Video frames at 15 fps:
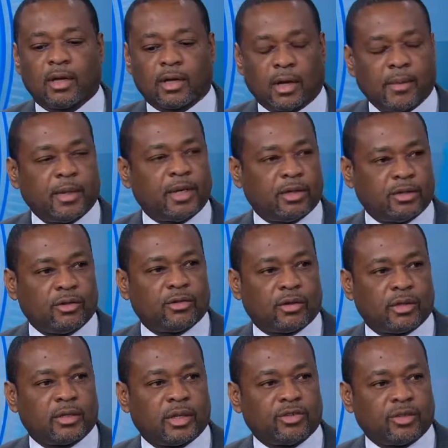coming into
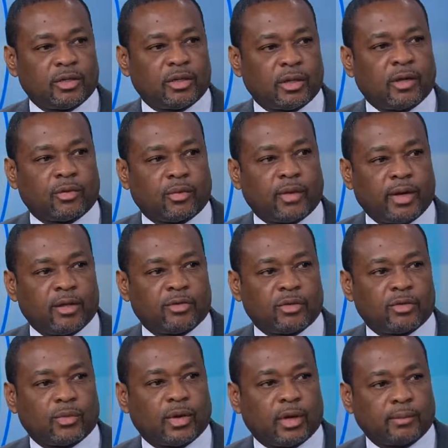their addiction in other ways
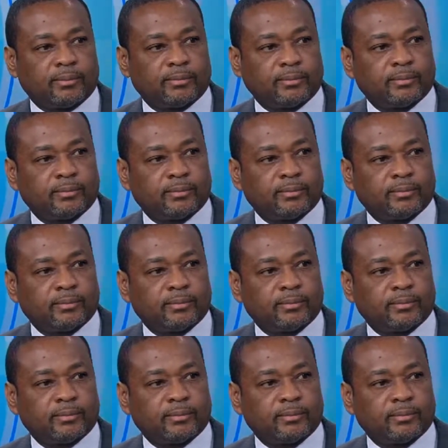as well.